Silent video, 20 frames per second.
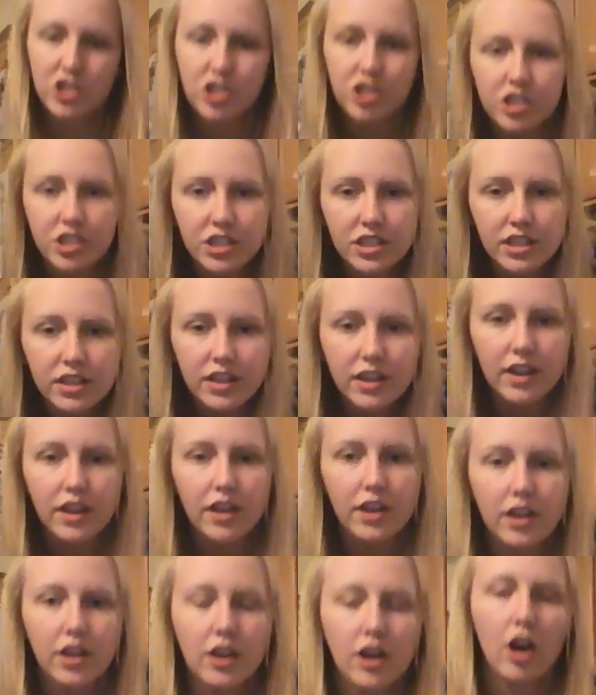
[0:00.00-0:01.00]
she
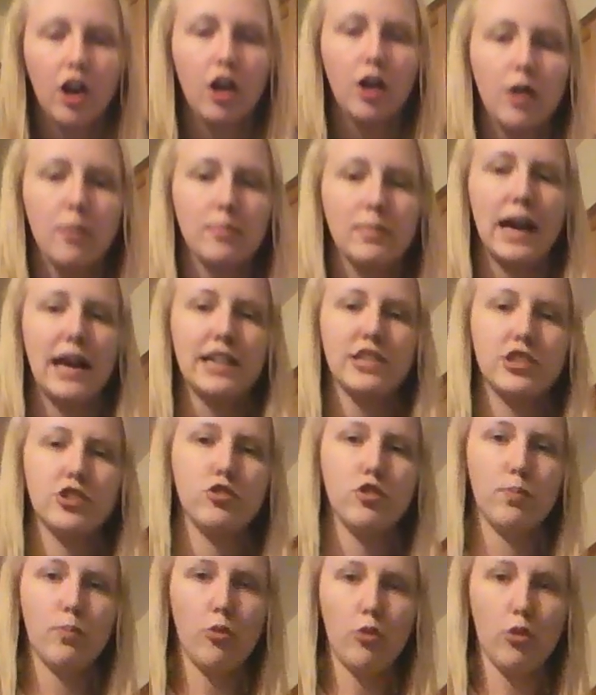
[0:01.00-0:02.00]
got
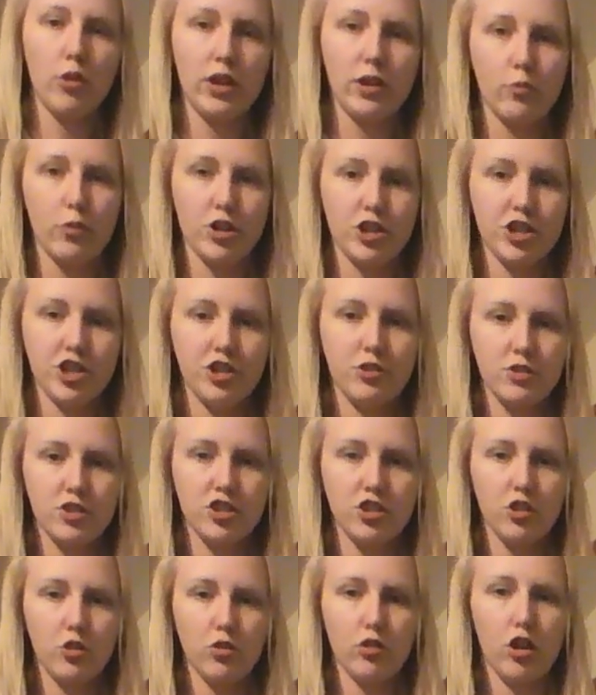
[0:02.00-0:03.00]
to a point where she
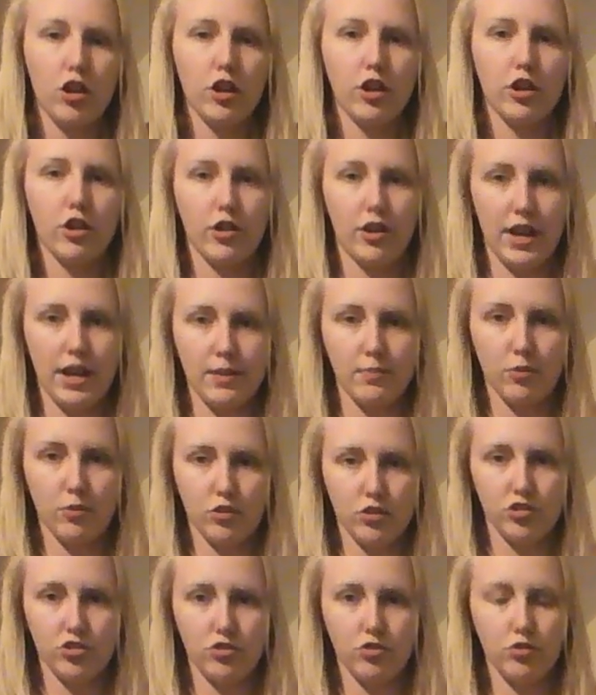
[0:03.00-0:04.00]
was no longer able
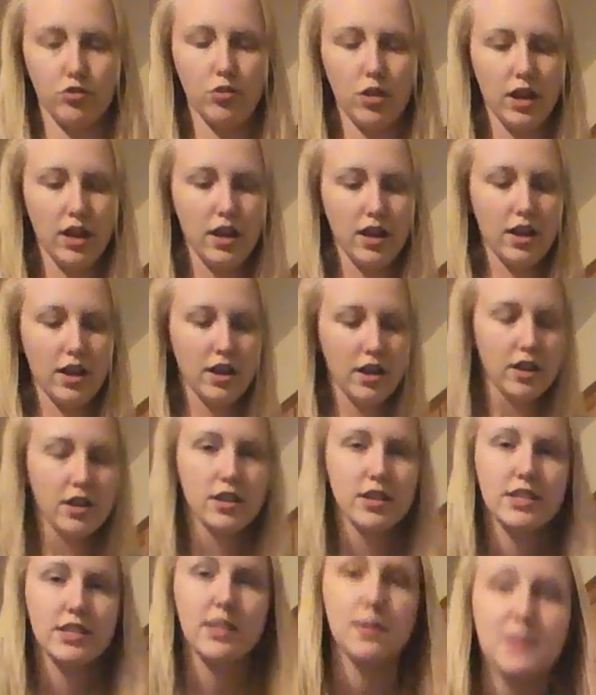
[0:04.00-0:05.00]
to
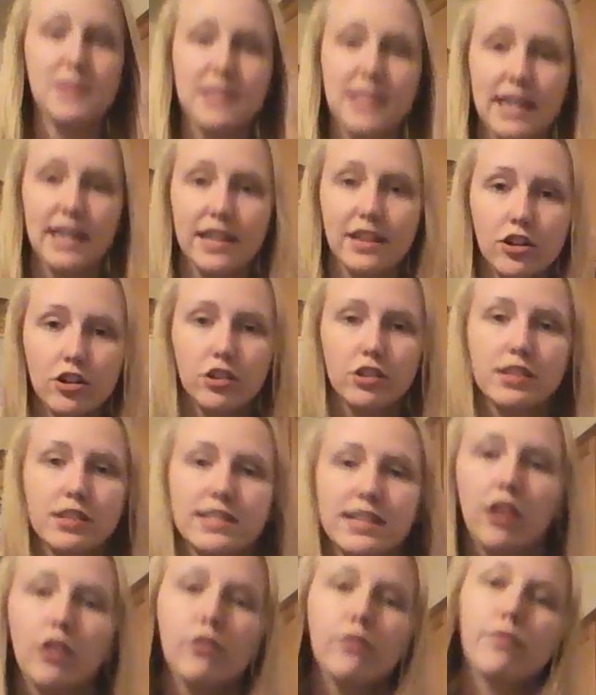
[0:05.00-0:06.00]
sustain
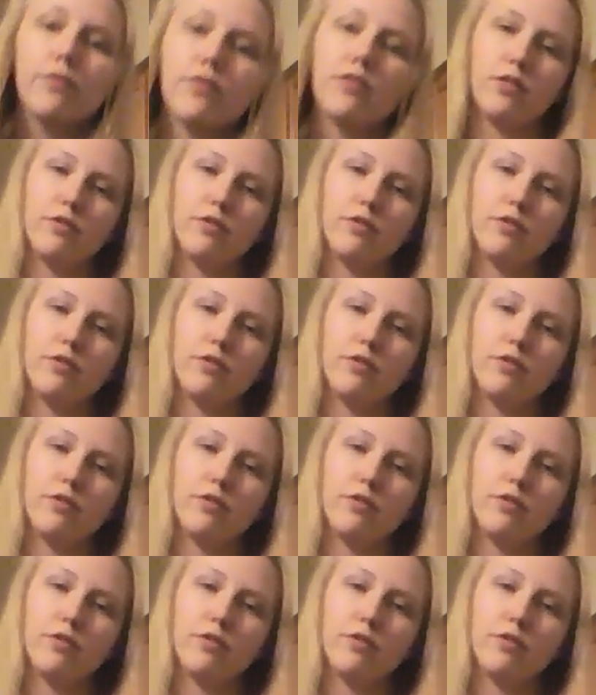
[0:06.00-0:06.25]
herself